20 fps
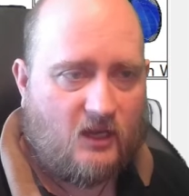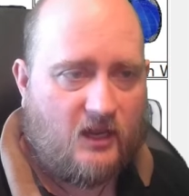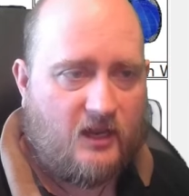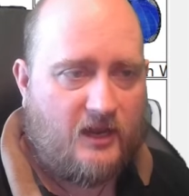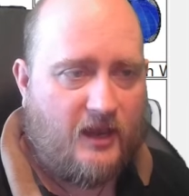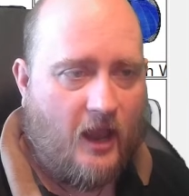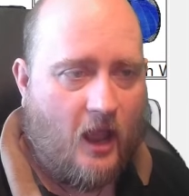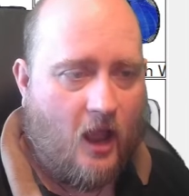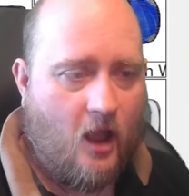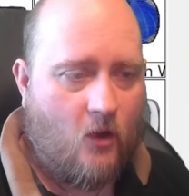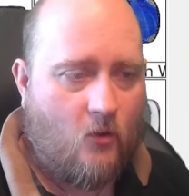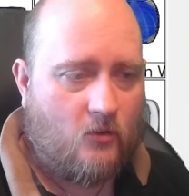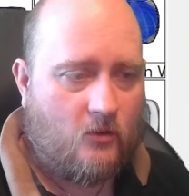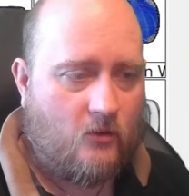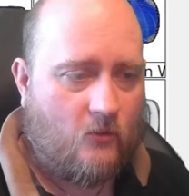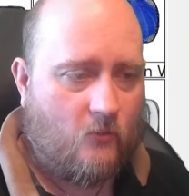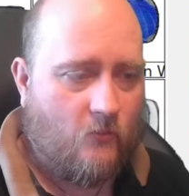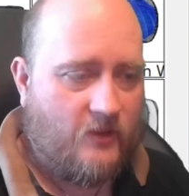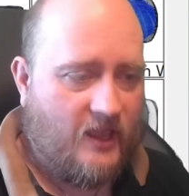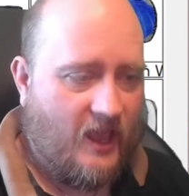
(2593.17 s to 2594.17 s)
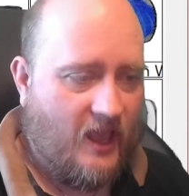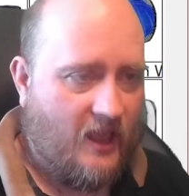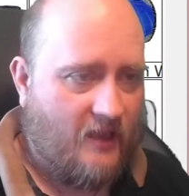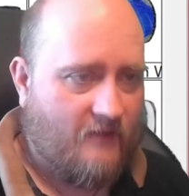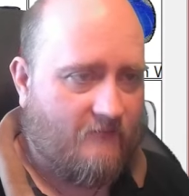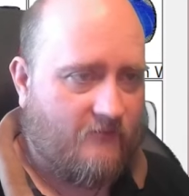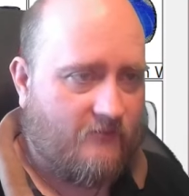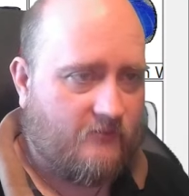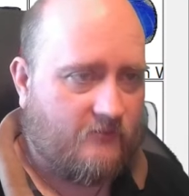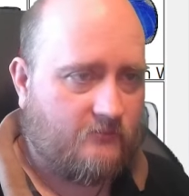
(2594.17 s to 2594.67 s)
now we
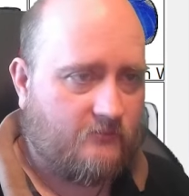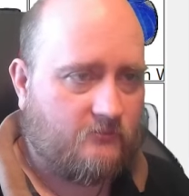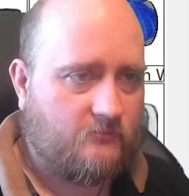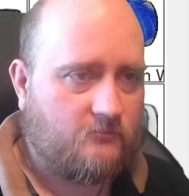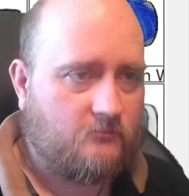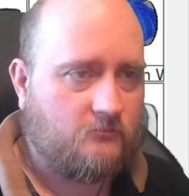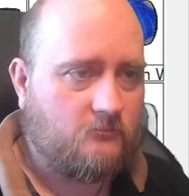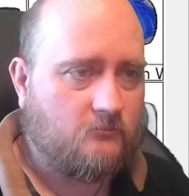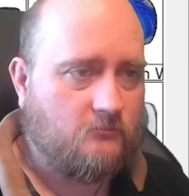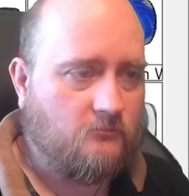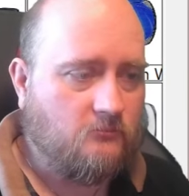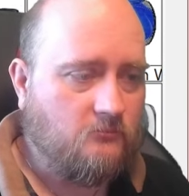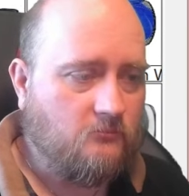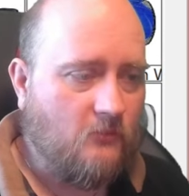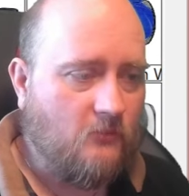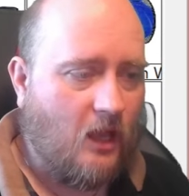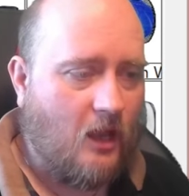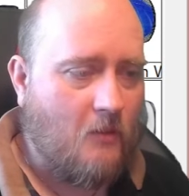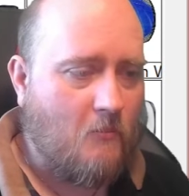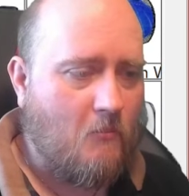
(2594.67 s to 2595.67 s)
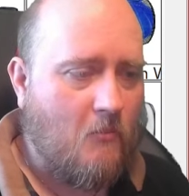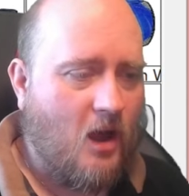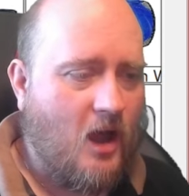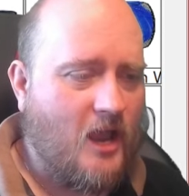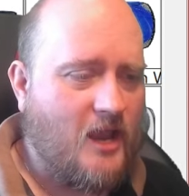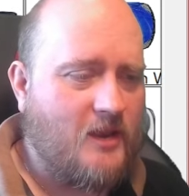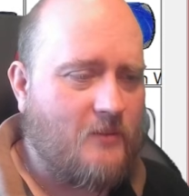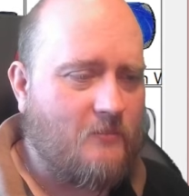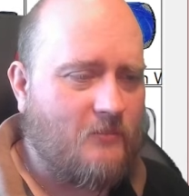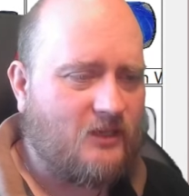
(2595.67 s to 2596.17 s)
have
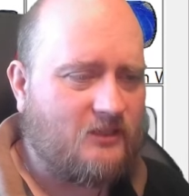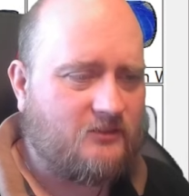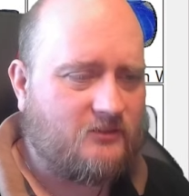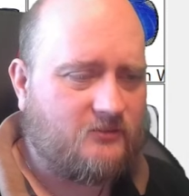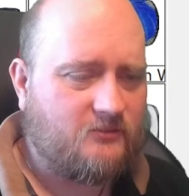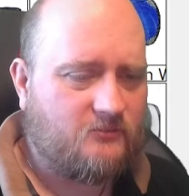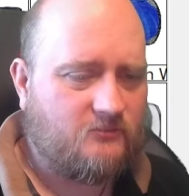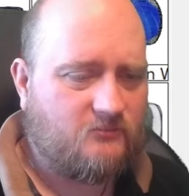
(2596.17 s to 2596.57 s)
mine, but